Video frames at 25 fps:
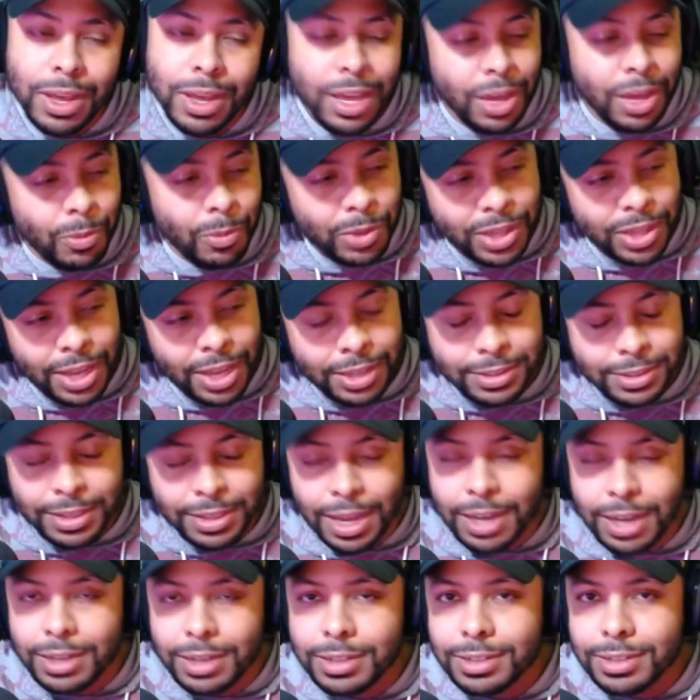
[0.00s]
And with that
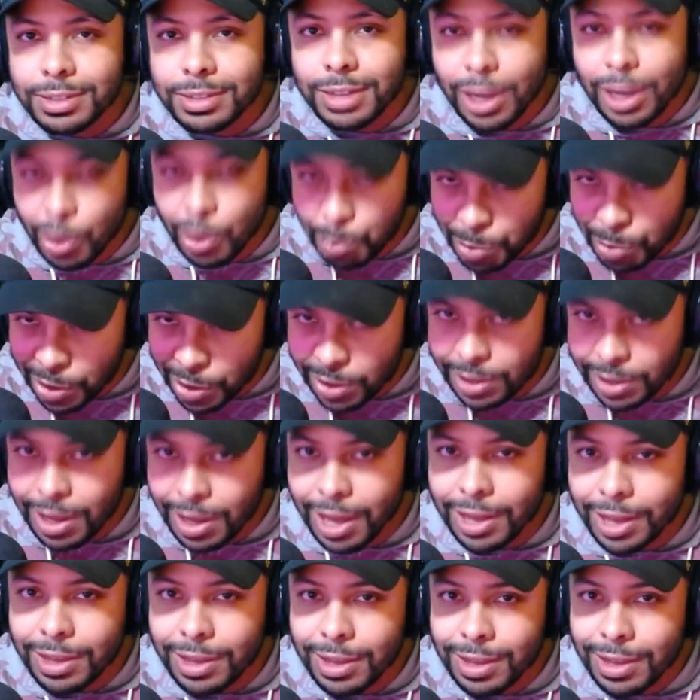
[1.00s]
said, I hope you can
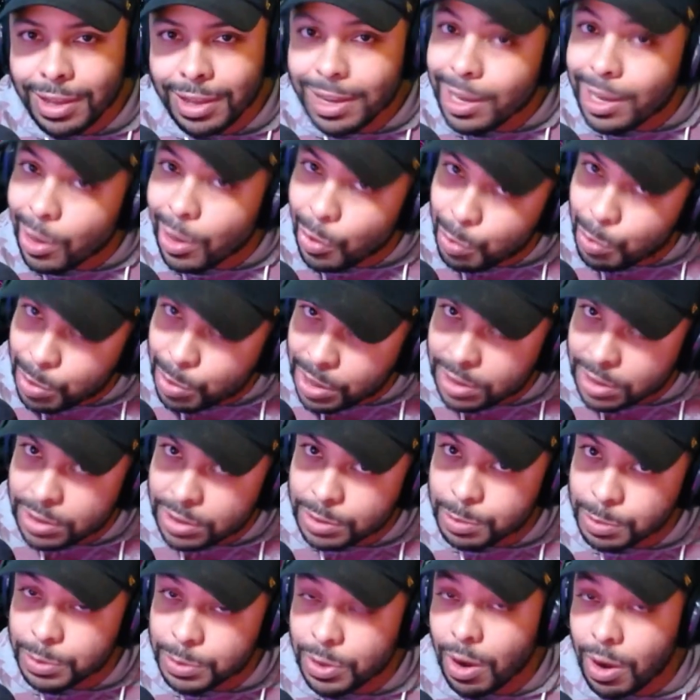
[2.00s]
like, I hope you can
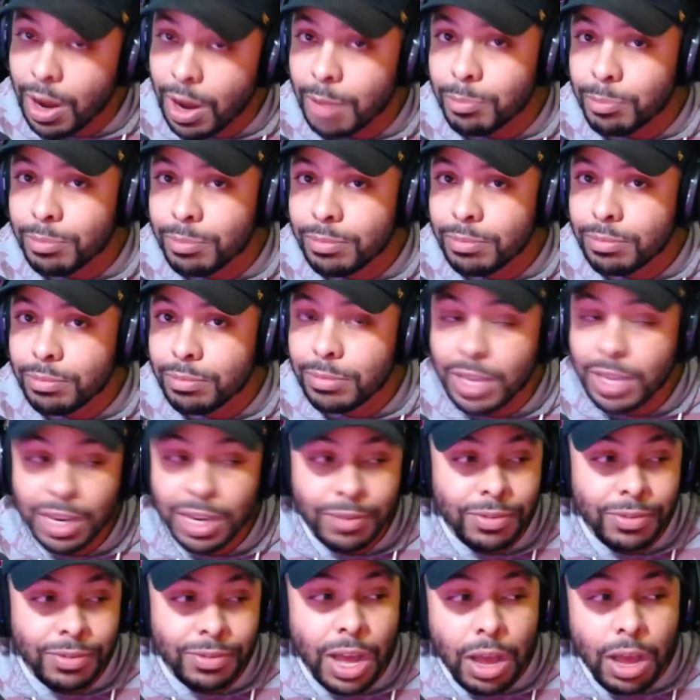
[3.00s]
subscribe. And
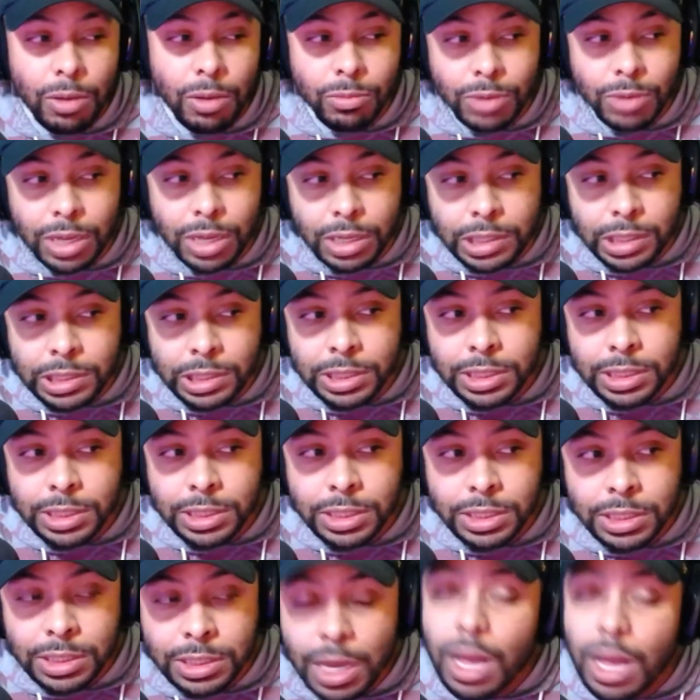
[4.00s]
if not, well,
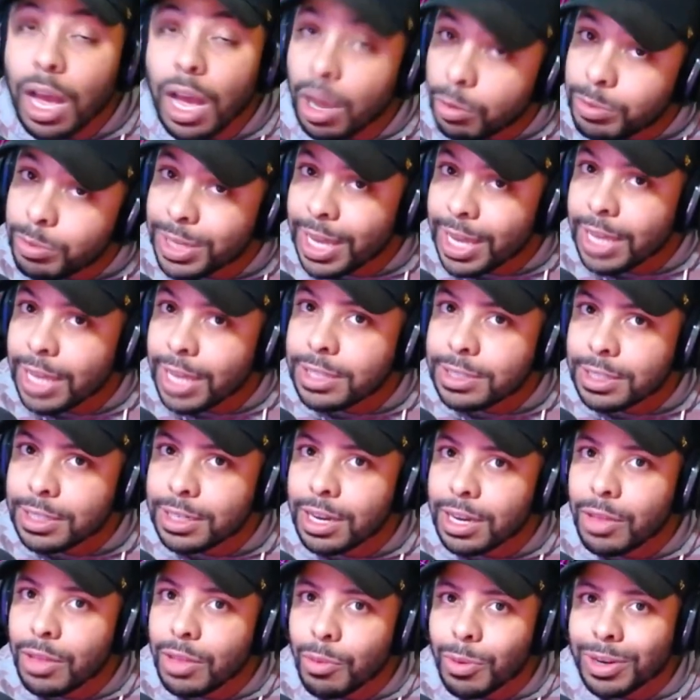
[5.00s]
I hope to catch you in
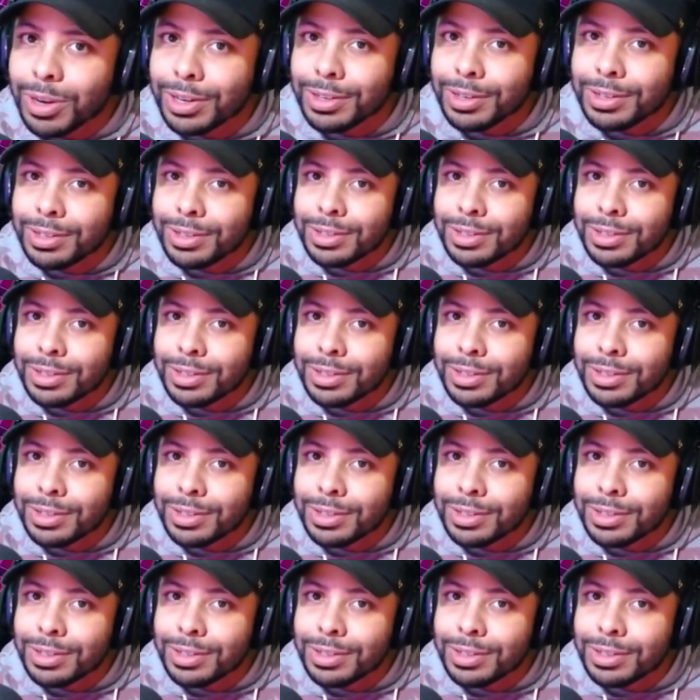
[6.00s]
another one.